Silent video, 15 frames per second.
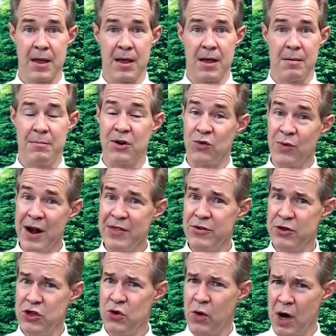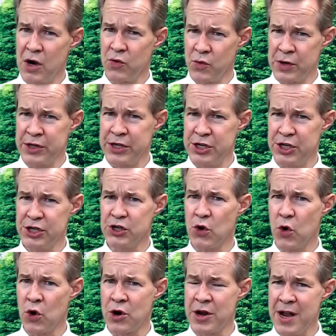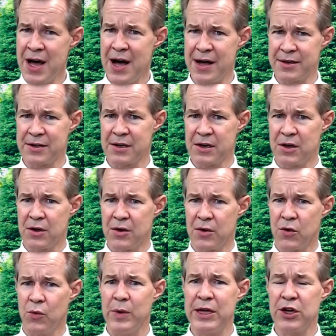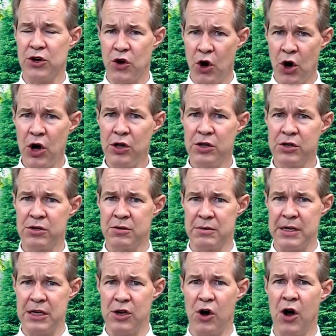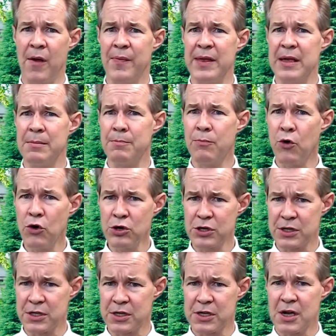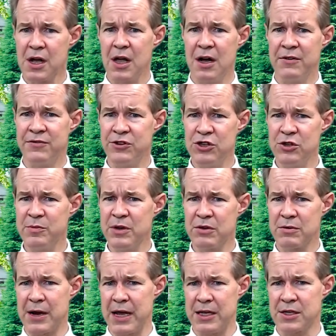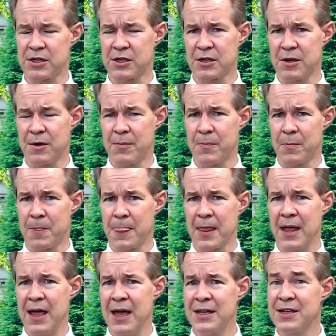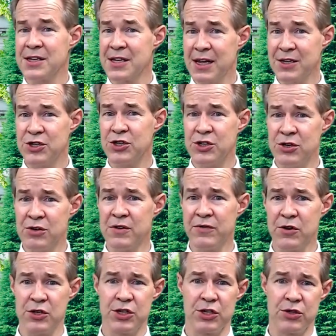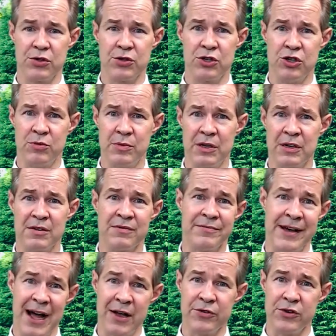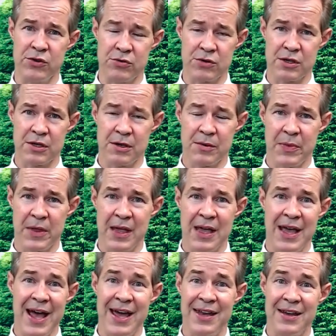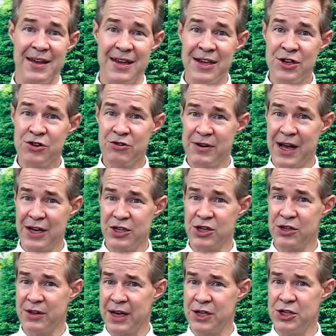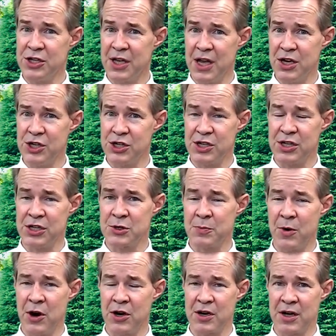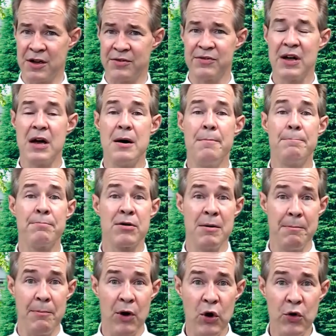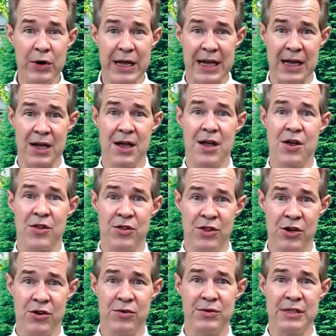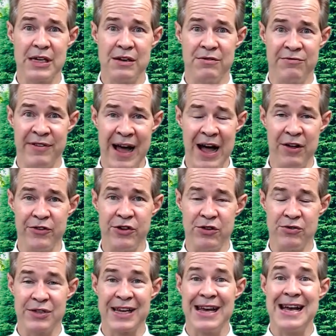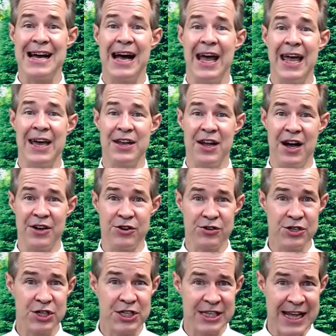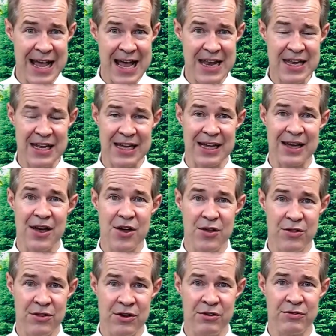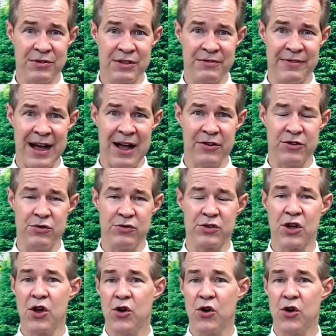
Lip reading: But whether you are religious or not, we can all agree on the importance of human rights and such universal human values. And international education is part of promoting those values and understanding those values.